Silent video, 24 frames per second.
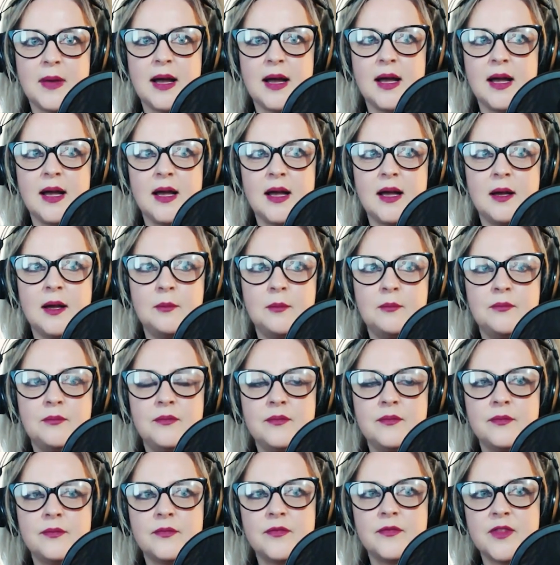
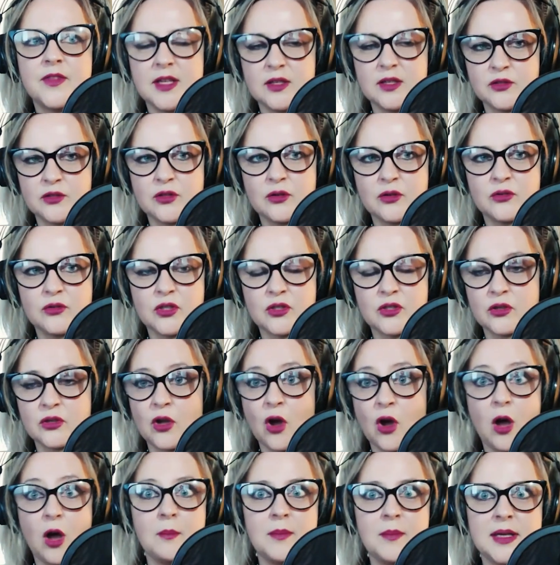The intro just
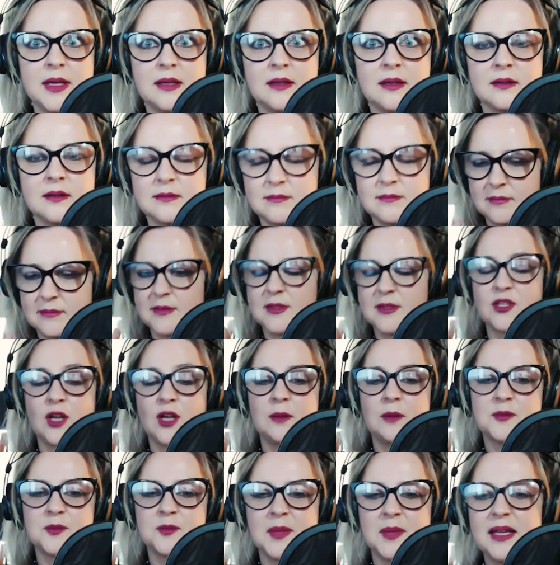got me,
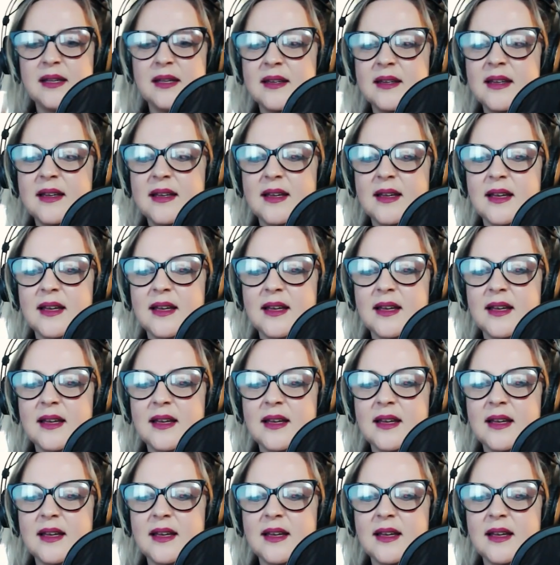stopped me.